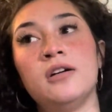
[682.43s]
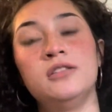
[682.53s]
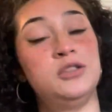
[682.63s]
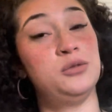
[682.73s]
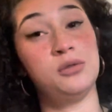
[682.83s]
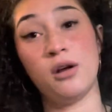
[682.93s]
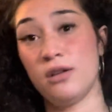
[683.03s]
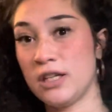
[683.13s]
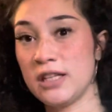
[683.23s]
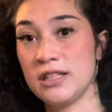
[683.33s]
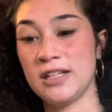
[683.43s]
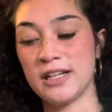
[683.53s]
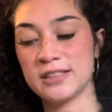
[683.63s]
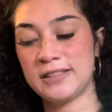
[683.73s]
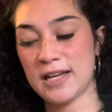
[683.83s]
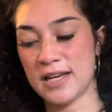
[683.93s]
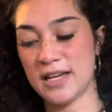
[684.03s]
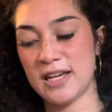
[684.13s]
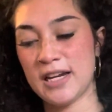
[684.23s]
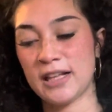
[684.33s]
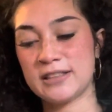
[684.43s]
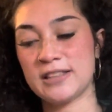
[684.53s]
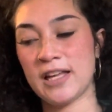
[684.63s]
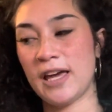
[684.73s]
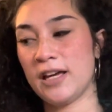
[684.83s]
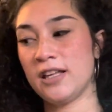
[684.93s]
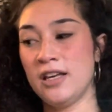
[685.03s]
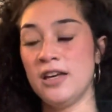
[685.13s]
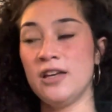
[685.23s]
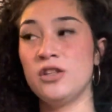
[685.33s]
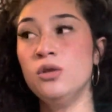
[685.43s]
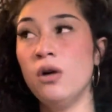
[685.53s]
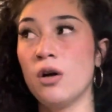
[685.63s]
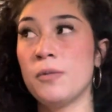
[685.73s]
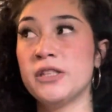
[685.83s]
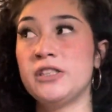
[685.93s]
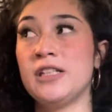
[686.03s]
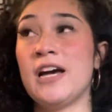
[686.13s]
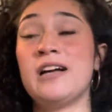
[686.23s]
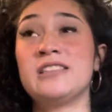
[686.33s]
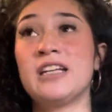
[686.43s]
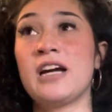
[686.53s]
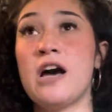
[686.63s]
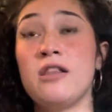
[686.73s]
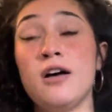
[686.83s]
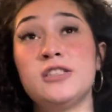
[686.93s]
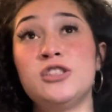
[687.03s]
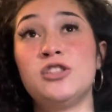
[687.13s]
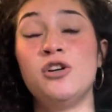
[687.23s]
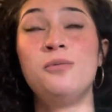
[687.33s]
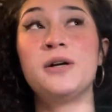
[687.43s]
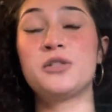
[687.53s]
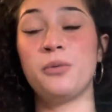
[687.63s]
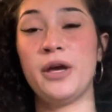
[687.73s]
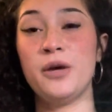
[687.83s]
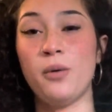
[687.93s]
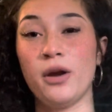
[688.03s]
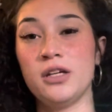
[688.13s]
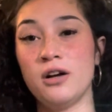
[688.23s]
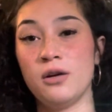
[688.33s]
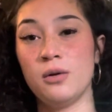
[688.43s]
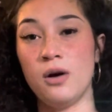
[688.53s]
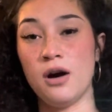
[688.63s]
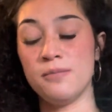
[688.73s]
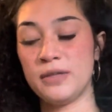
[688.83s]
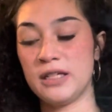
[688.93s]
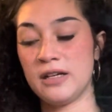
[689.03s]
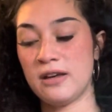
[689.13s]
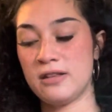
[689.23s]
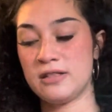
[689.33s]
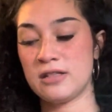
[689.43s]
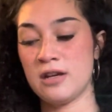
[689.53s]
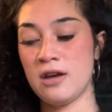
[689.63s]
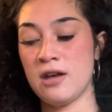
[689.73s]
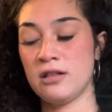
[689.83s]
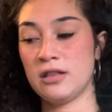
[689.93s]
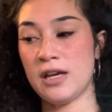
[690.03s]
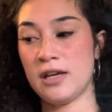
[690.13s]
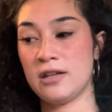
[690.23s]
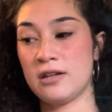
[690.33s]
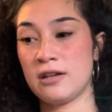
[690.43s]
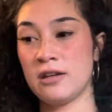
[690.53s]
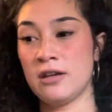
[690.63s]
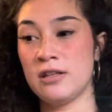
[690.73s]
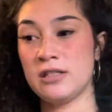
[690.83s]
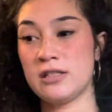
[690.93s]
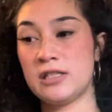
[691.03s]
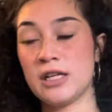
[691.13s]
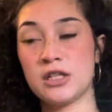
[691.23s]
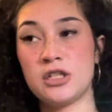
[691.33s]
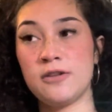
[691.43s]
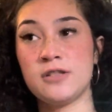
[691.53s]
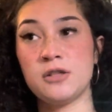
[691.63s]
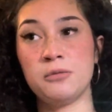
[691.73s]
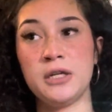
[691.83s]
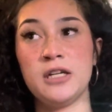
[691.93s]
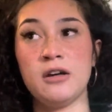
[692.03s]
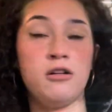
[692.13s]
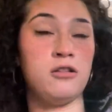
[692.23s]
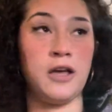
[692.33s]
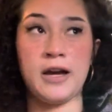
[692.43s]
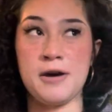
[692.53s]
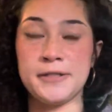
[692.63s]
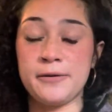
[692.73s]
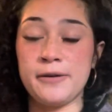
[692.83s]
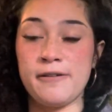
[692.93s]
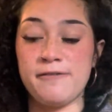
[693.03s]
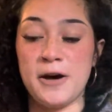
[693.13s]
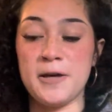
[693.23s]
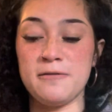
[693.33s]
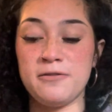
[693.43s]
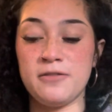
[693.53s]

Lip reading: do it all again the next day. And it's like, you are busting ass. Like I lost so much weight working on Guam because like 6 shifts a week, or like I was doing 5